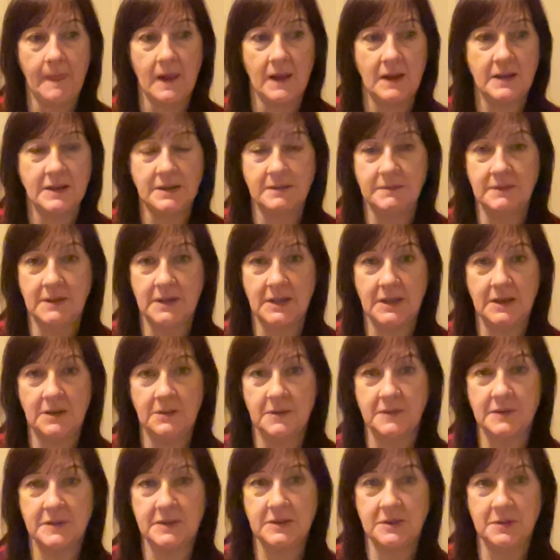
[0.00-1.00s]
I don't know,
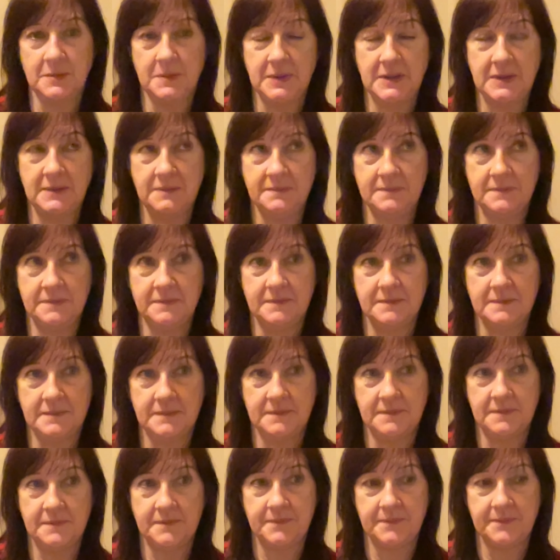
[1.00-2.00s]
I've still been,
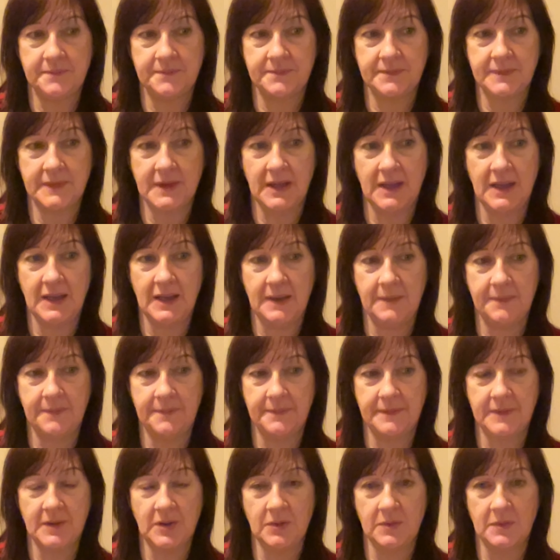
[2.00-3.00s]
yeah,
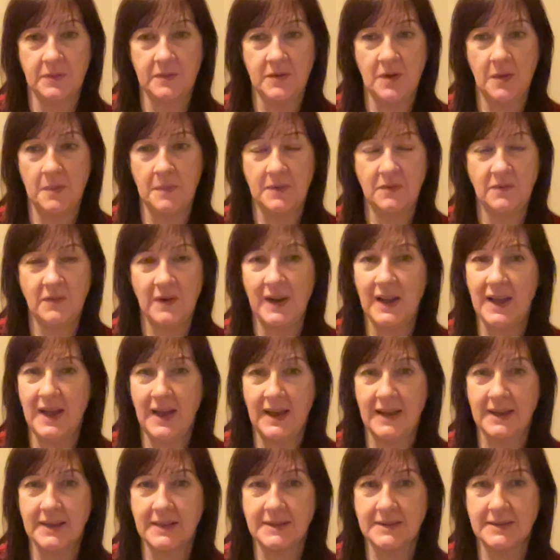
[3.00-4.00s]
not been
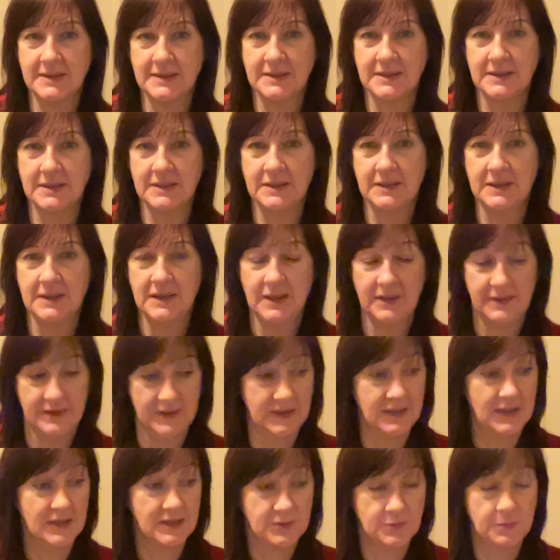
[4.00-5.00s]
relaxed. I
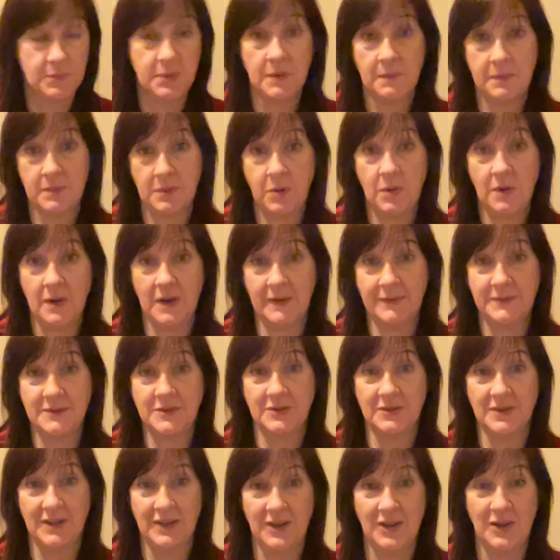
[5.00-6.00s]
think that's probably why I've
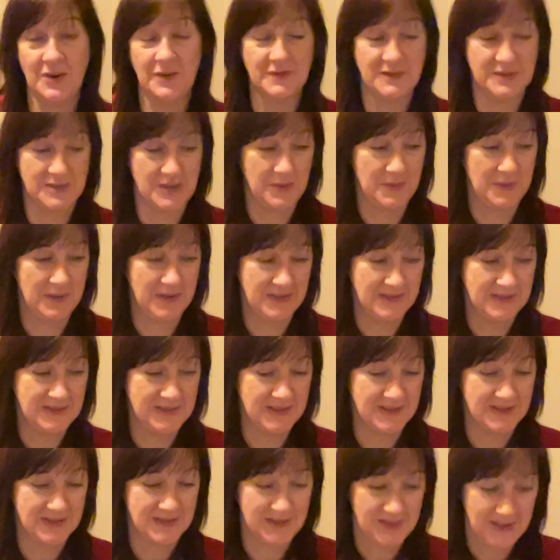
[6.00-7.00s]
done a lot of sewing, because
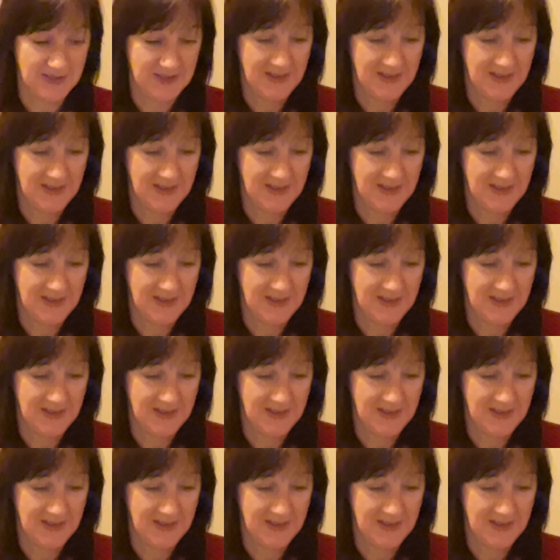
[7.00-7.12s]
it